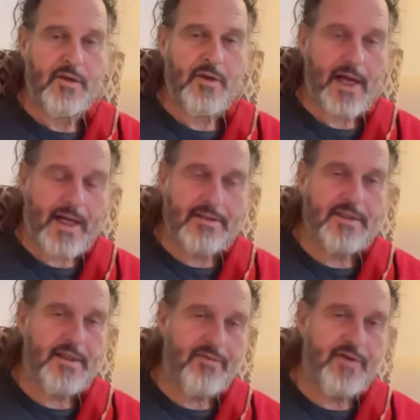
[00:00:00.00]
You can't
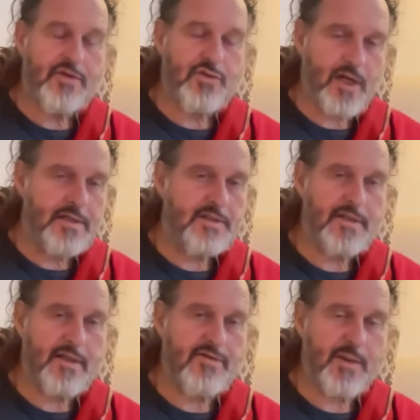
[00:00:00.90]
even
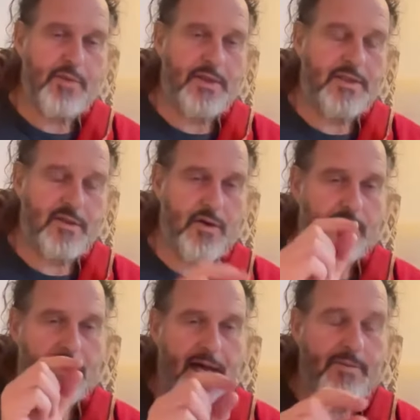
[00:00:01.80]
trust if somebody is
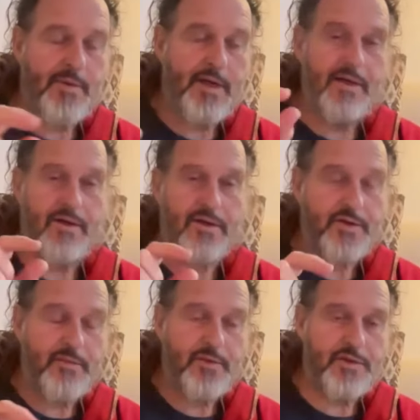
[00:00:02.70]
called Lama or
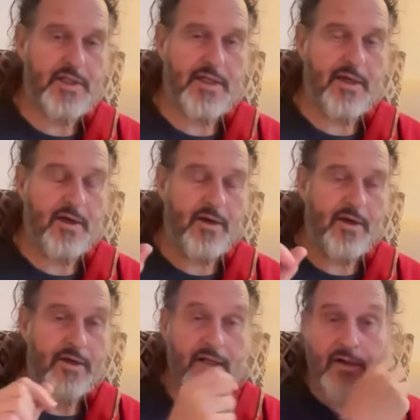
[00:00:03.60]
Rinpoche
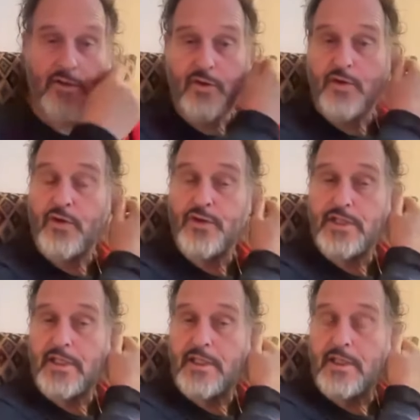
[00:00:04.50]
or
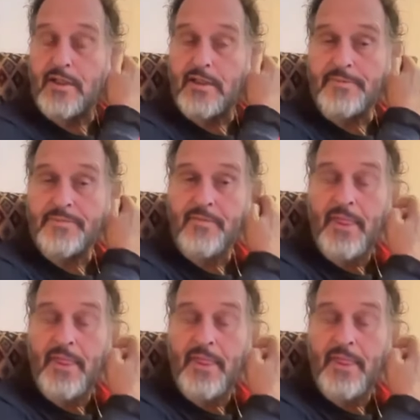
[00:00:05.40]
Guruji or